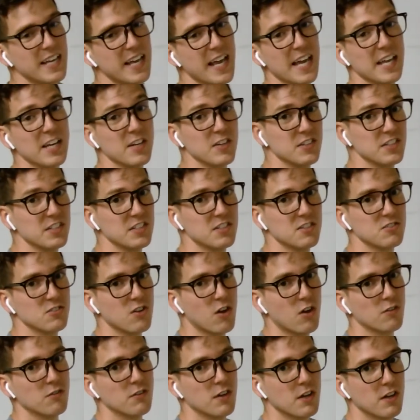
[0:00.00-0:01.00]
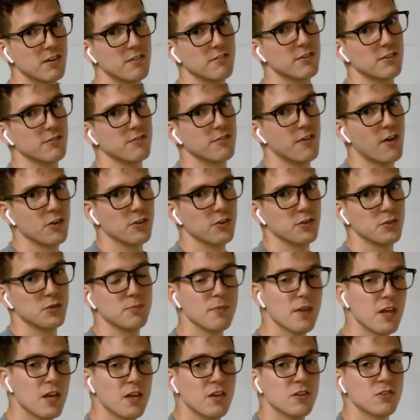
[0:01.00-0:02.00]
and you need to solve for volume.
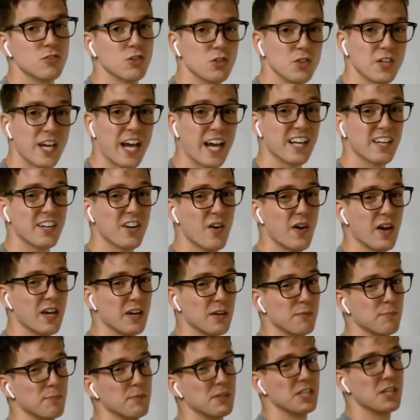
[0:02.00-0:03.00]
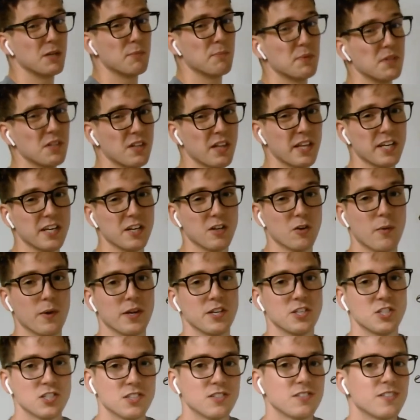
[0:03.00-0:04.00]
So you got to know how to manipulate
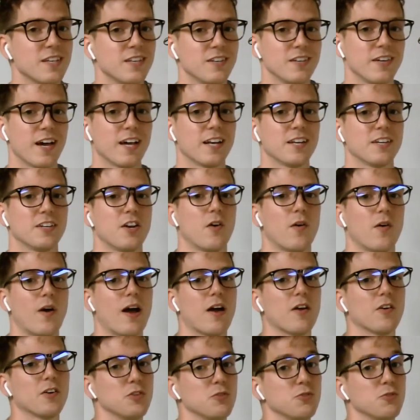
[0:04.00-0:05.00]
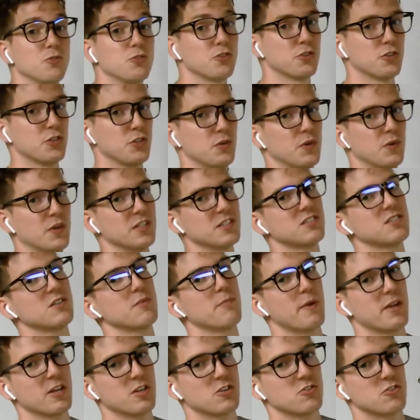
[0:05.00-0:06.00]
equations, and you got to know how to use your units to
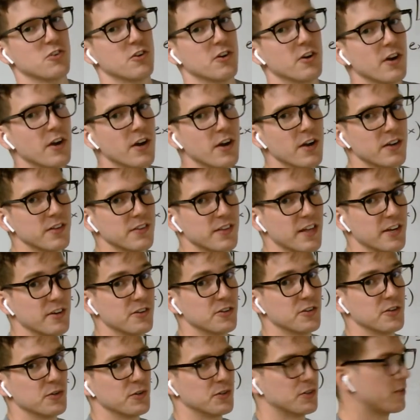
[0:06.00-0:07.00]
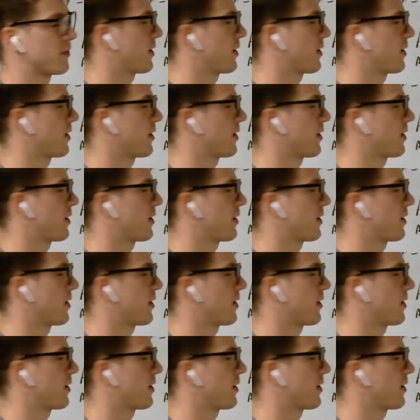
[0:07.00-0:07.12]
make sure that you're doing the